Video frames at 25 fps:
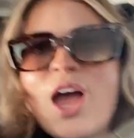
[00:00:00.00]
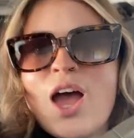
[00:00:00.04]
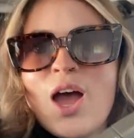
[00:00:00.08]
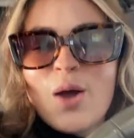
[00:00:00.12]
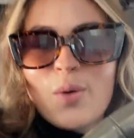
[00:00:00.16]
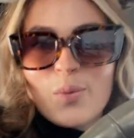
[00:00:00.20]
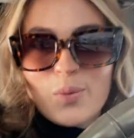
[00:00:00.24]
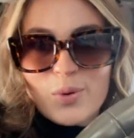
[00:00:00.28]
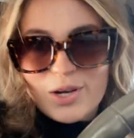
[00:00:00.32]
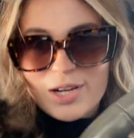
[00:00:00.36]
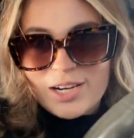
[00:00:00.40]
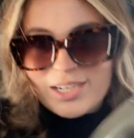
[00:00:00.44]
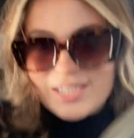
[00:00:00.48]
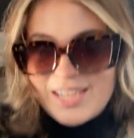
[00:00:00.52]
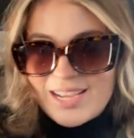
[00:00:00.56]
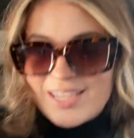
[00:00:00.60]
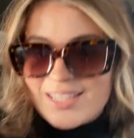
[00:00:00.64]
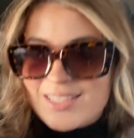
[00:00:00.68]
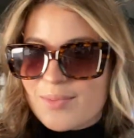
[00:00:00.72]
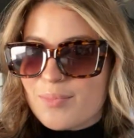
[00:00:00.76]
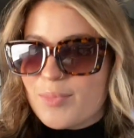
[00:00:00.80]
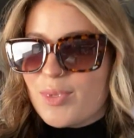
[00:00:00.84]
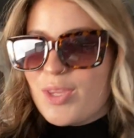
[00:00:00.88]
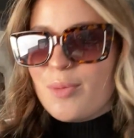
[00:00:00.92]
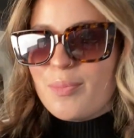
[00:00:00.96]
we're going to take
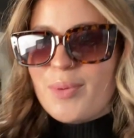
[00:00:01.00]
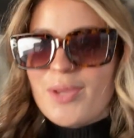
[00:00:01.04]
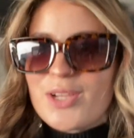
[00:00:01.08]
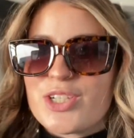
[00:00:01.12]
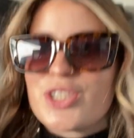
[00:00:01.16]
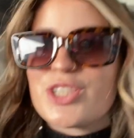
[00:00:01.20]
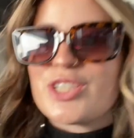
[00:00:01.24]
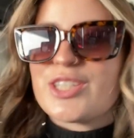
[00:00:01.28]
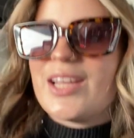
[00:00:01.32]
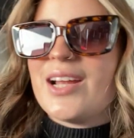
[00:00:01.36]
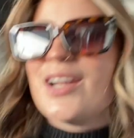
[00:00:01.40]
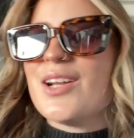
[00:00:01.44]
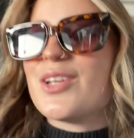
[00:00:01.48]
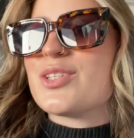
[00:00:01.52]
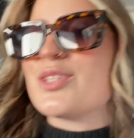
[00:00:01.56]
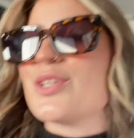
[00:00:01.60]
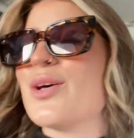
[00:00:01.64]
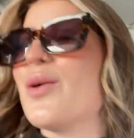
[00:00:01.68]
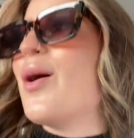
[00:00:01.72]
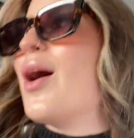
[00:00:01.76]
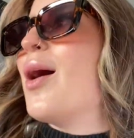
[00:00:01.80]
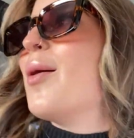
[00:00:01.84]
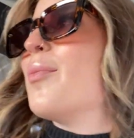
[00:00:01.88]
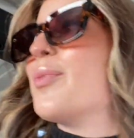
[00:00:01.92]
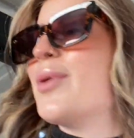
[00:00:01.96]
some cute pictures there, so
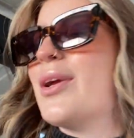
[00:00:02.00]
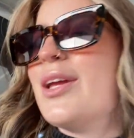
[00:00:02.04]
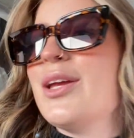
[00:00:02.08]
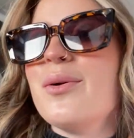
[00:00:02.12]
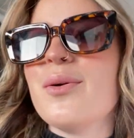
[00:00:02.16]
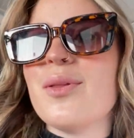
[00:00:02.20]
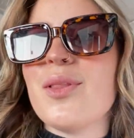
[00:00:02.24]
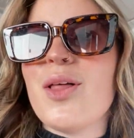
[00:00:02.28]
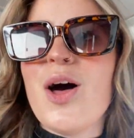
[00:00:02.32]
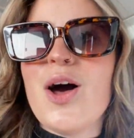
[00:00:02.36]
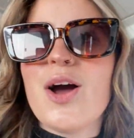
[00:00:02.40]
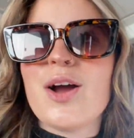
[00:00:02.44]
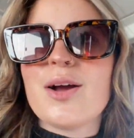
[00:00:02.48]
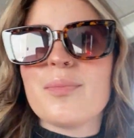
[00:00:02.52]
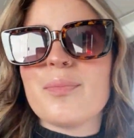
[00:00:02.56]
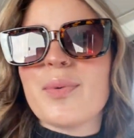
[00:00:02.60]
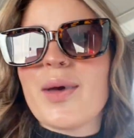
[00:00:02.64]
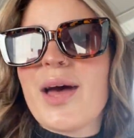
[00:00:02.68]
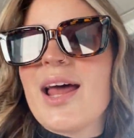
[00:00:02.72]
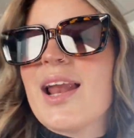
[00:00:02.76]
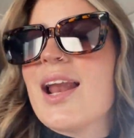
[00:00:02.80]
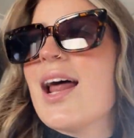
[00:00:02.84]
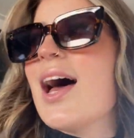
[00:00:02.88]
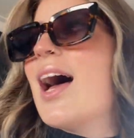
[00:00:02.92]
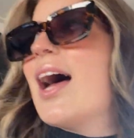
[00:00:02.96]
I'll bring you along,
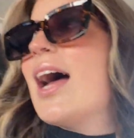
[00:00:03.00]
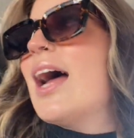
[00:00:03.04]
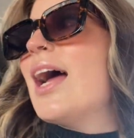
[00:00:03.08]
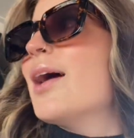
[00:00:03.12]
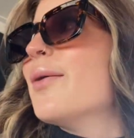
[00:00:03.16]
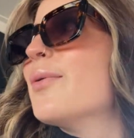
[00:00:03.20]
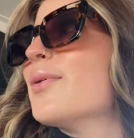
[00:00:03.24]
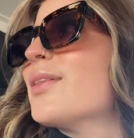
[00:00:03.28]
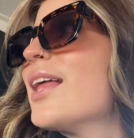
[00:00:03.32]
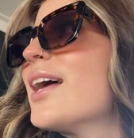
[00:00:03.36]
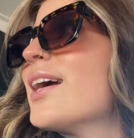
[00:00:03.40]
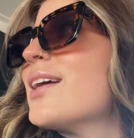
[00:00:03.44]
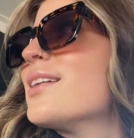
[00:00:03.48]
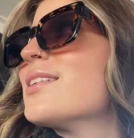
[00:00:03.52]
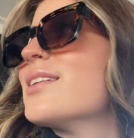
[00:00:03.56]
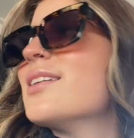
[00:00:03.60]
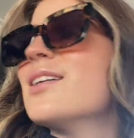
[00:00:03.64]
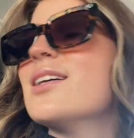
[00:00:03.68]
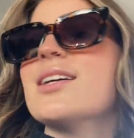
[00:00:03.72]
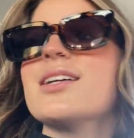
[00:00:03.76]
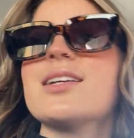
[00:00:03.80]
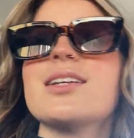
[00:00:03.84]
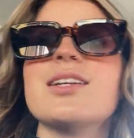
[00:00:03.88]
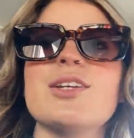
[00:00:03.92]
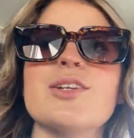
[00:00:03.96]
but I would like to
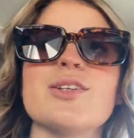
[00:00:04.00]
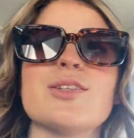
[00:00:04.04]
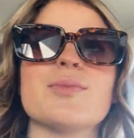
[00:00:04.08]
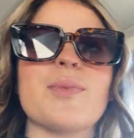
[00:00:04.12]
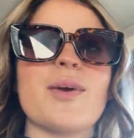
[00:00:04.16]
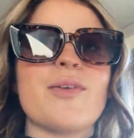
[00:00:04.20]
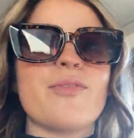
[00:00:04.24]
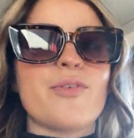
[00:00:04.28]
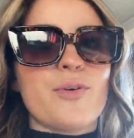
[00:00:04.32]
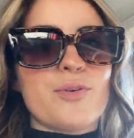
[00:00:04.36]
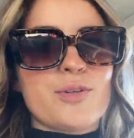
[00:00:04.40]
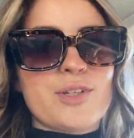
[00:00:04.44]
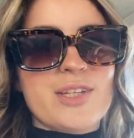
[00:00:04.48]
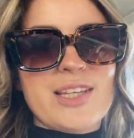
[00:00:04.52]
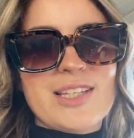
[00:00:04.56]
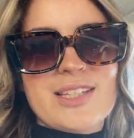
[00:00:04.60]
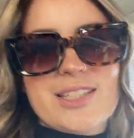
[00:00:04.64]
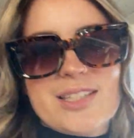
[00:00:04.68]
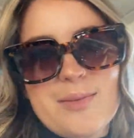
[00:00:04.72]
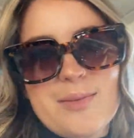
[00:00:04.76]
use my phone to listen to